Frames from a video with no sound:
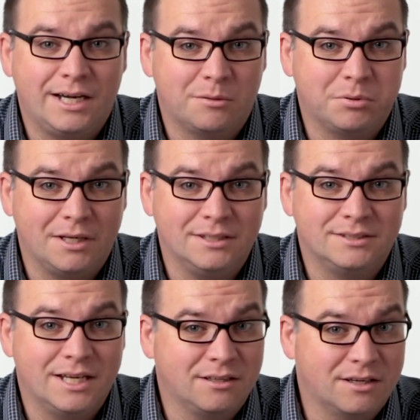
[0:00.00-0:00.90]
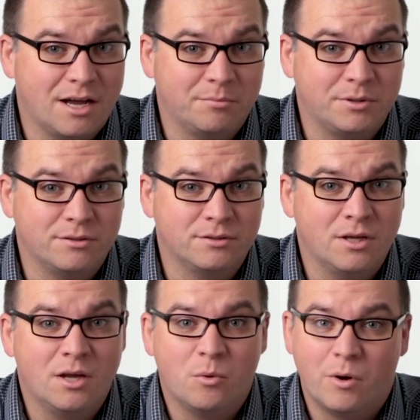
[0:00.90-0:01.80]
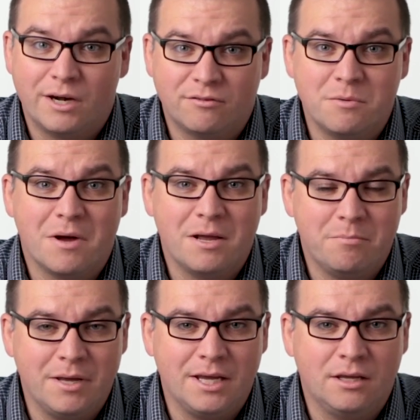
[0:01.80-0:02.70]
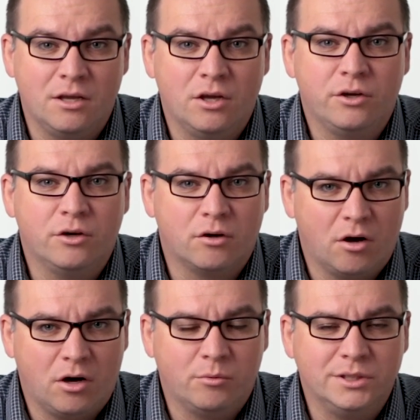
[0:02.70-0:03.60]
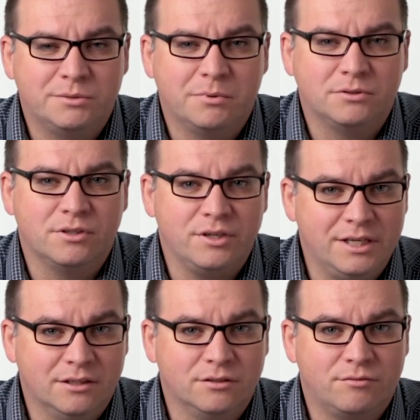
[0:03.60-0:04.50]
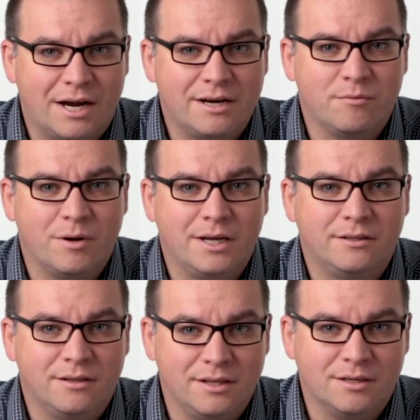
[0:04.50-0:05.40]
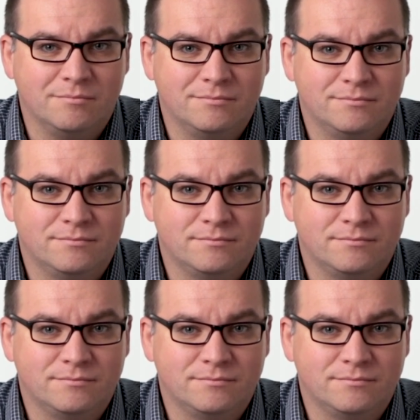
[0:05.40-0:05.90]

Airplanes, helicopters, whatever it might be, you're always supposed to yield right-of-way to them.